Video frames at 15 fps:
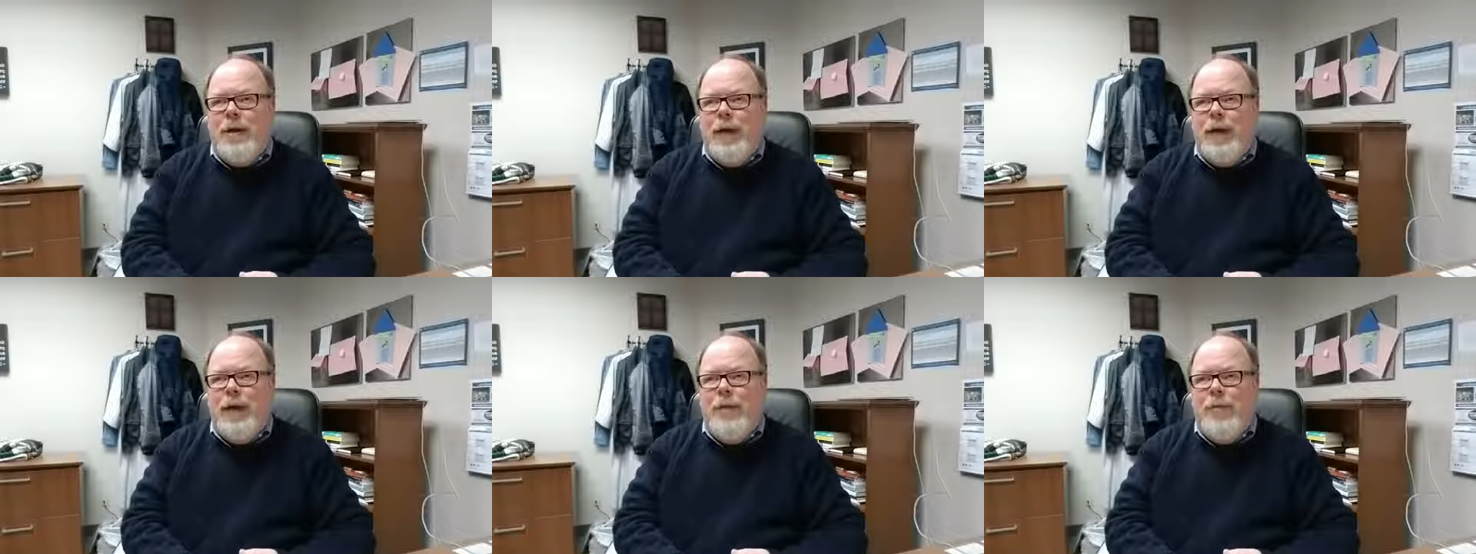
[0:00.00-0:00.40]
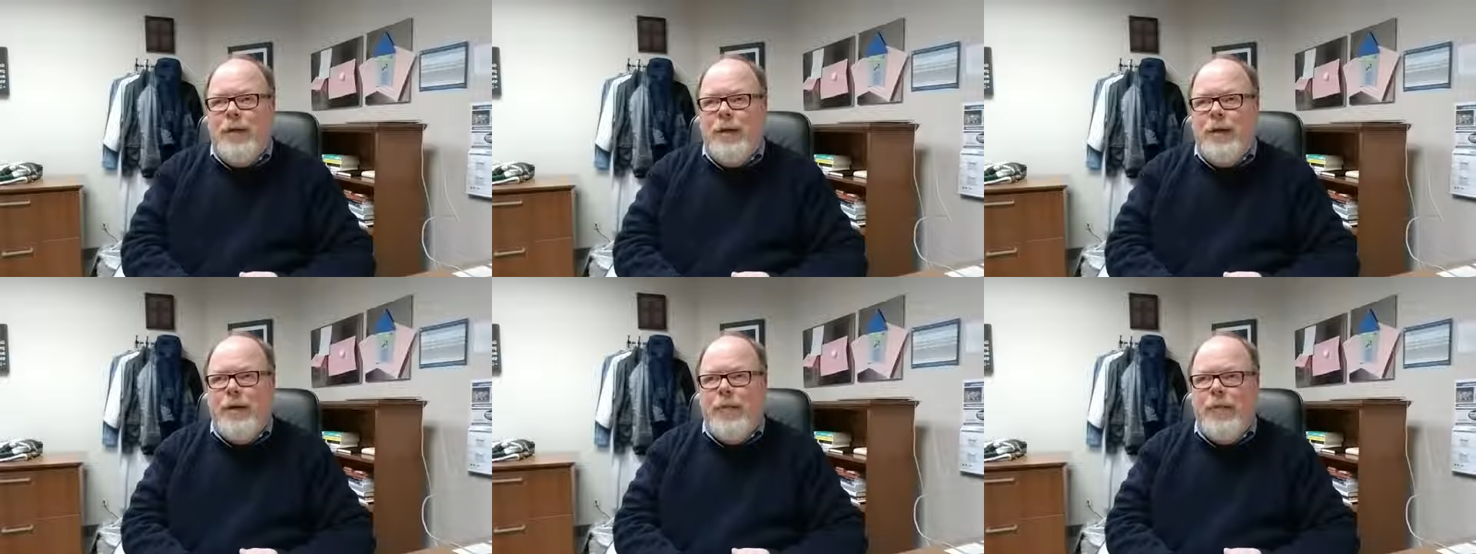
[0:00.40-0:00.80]
I
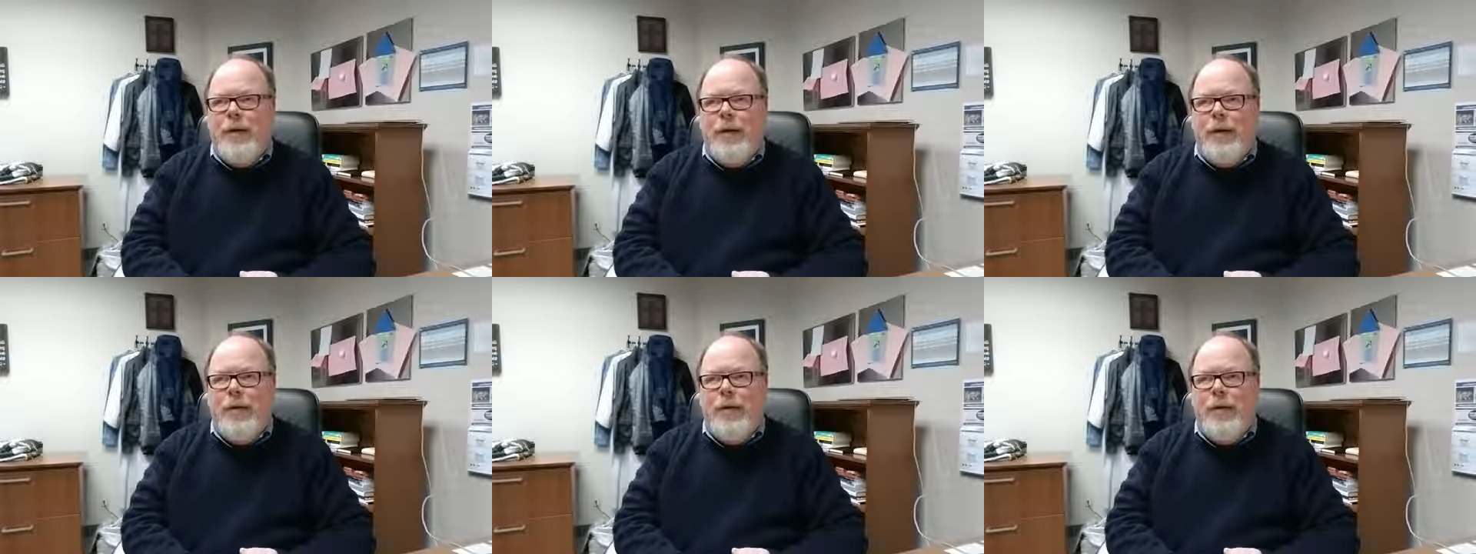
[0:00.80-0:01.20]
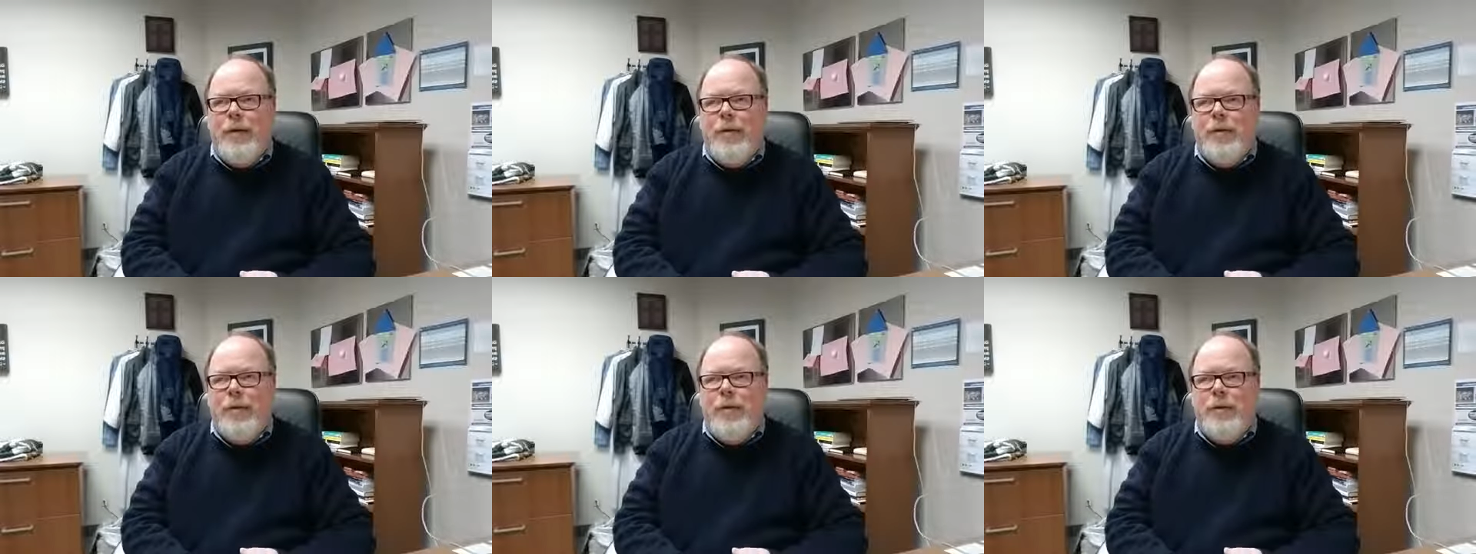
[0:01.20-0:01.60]
reconvene
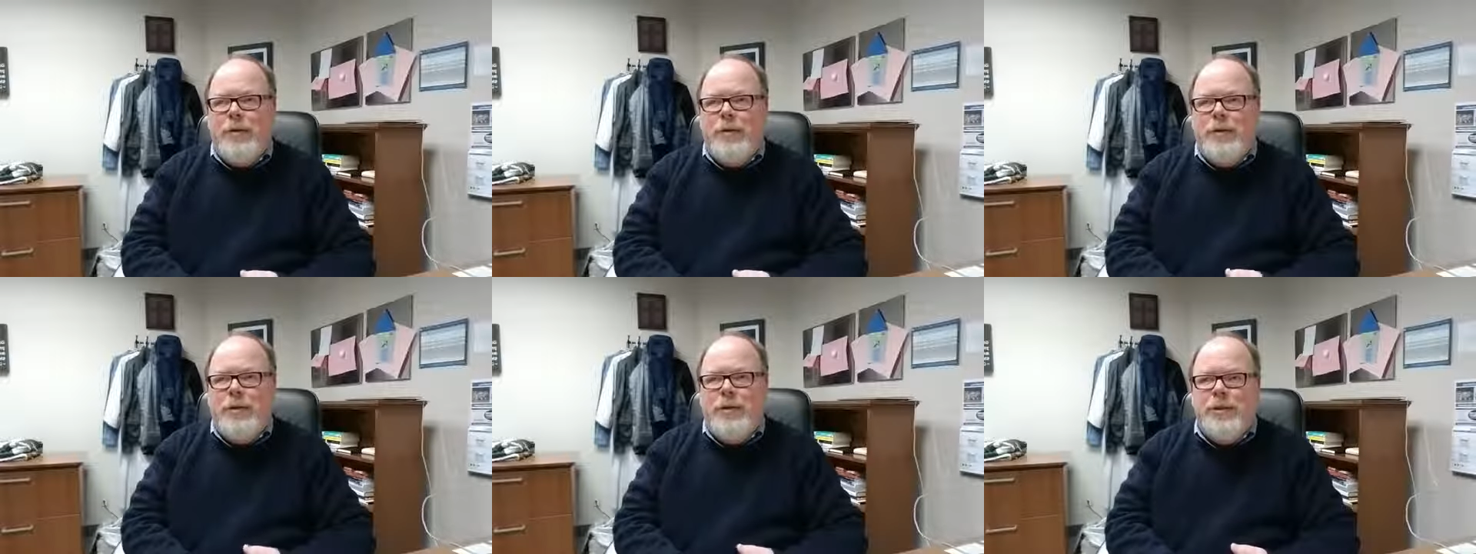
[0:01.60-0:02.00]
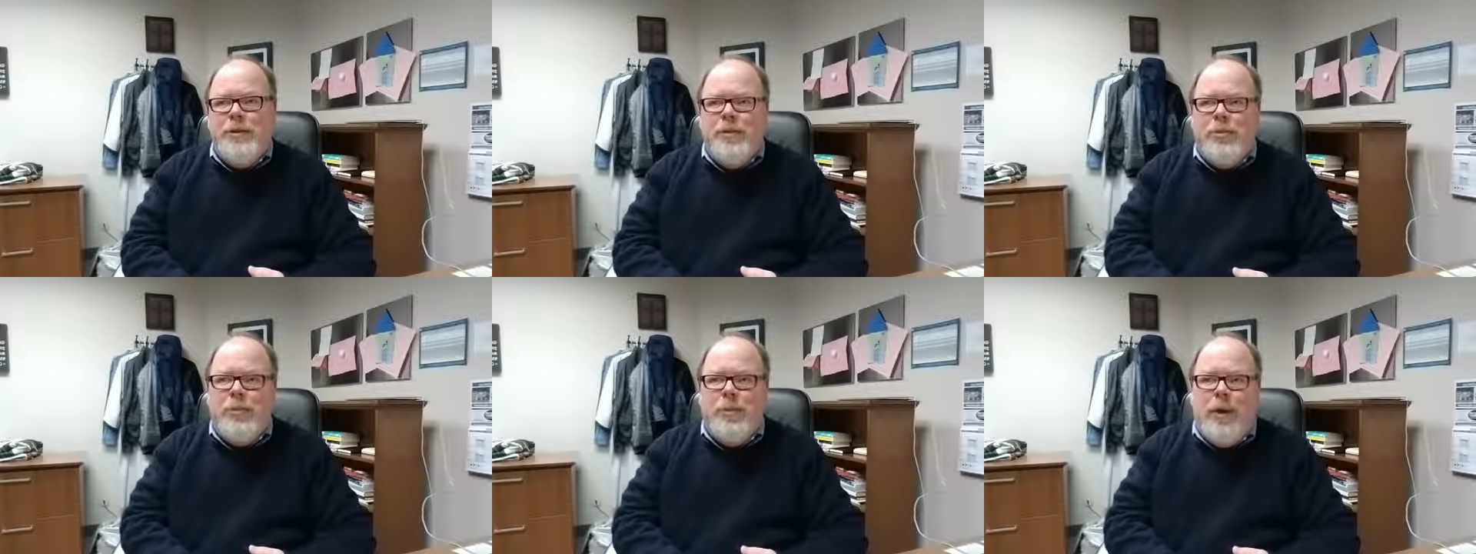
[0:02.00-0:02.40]
over
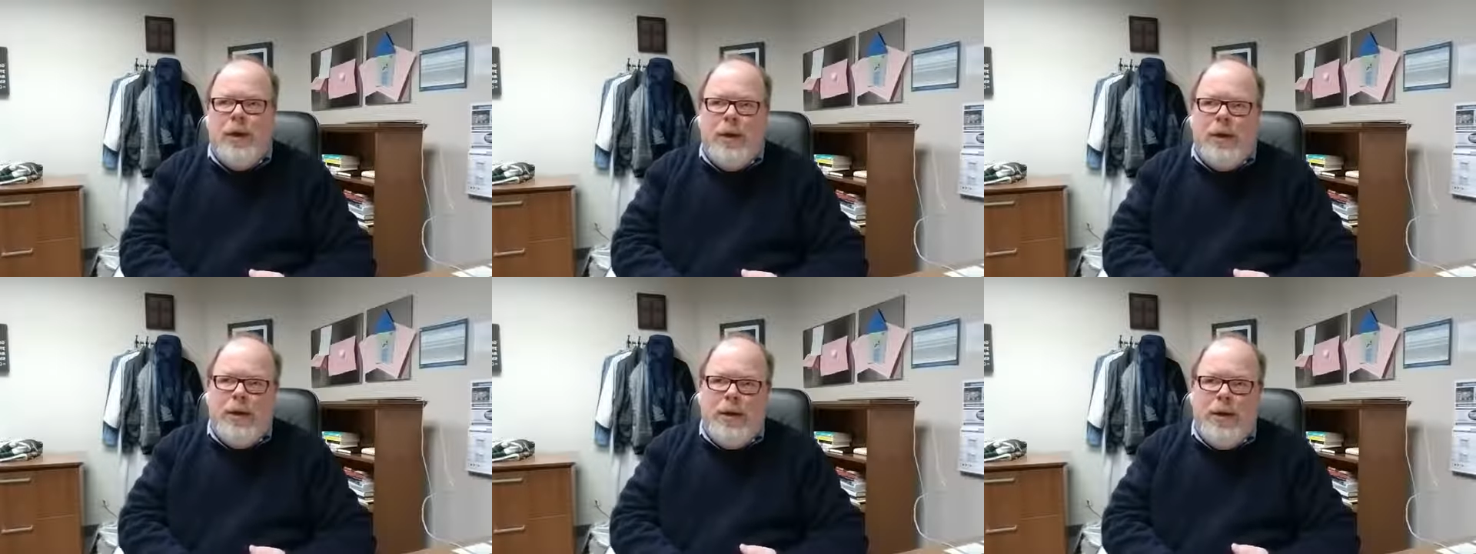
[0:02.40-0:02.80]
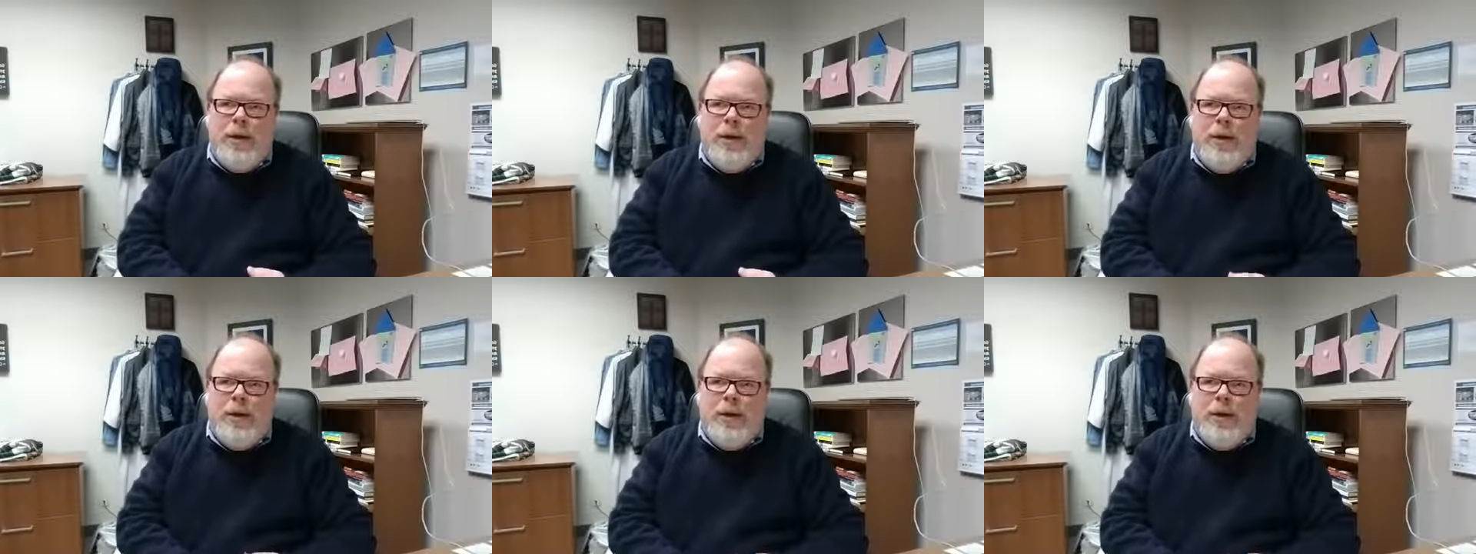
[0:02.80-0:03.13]
Zoom on